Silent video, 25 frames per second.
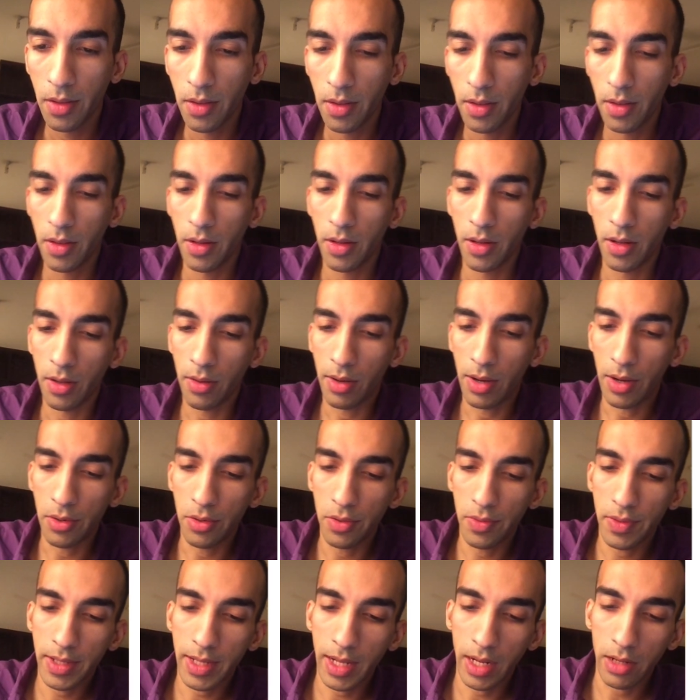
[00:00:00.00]
Now, how do
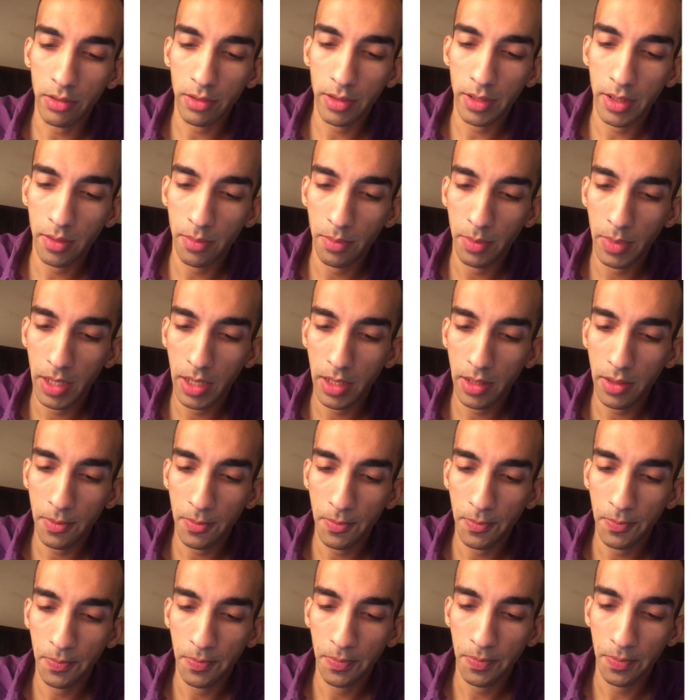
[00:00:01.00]
we calculate
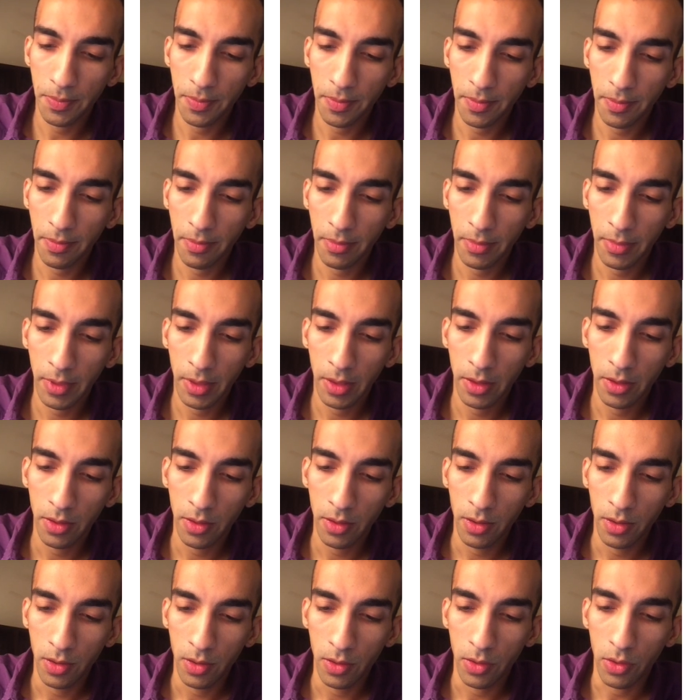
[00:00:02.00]
mean?
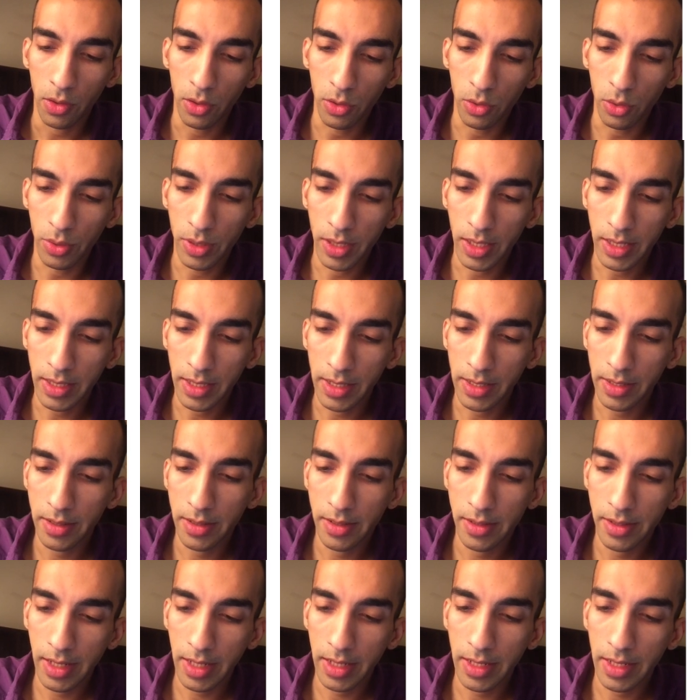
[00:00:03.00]
Although that
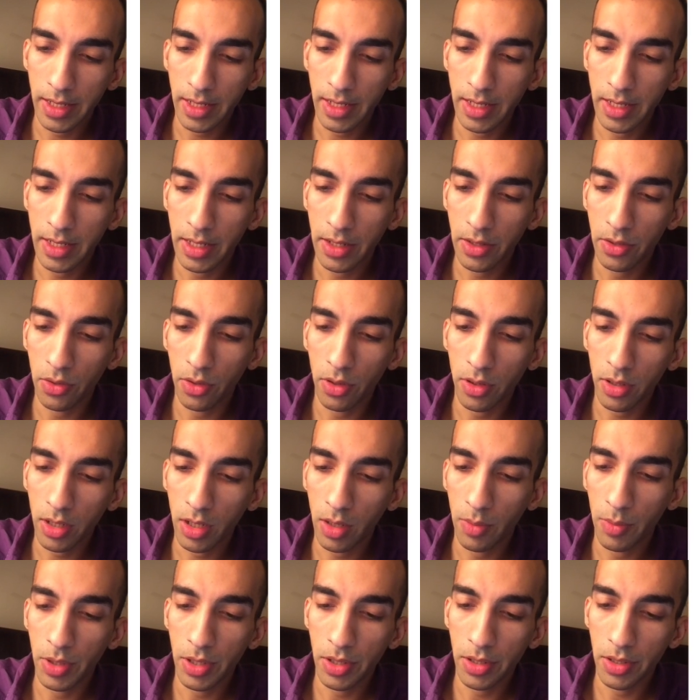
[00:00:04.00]
technically does not
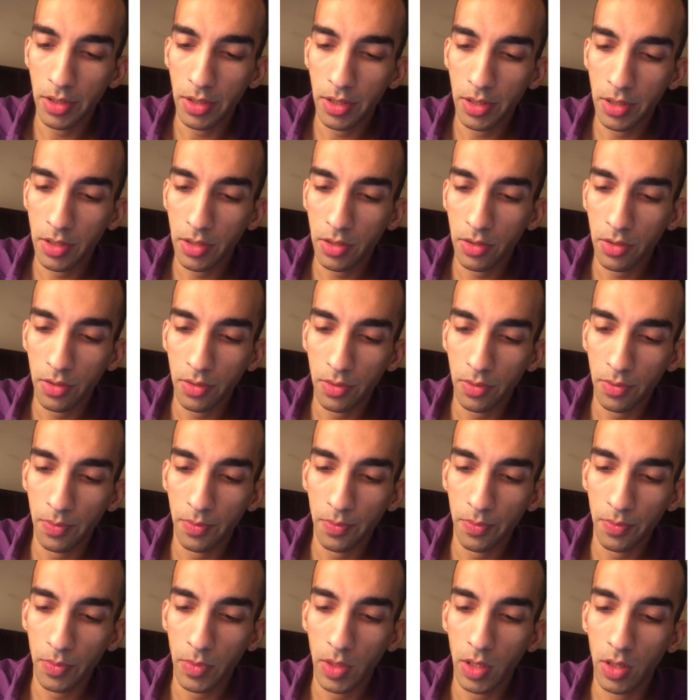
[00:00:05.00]
come under
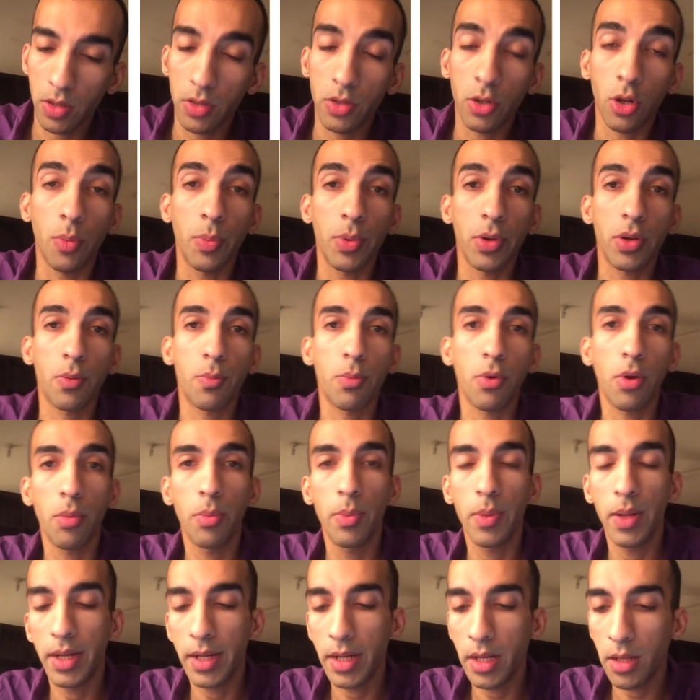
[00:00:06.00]
the topic of
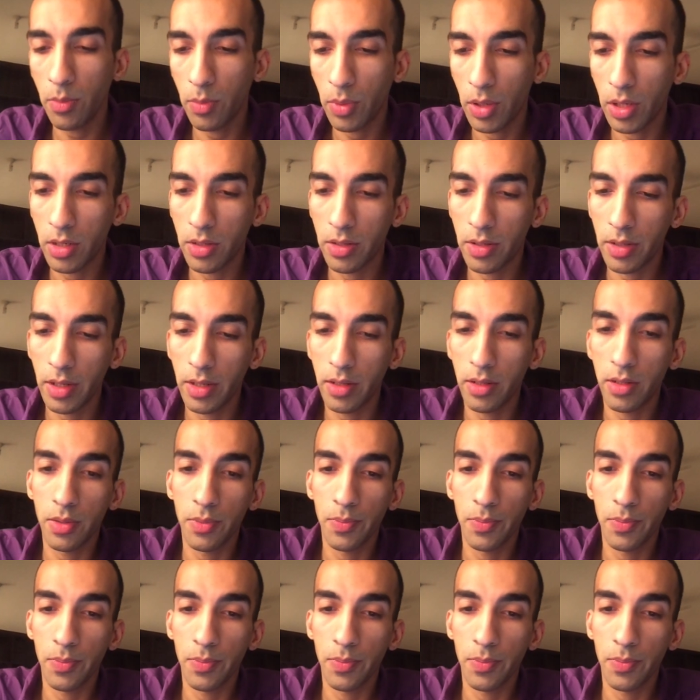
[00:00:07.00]
probability, but since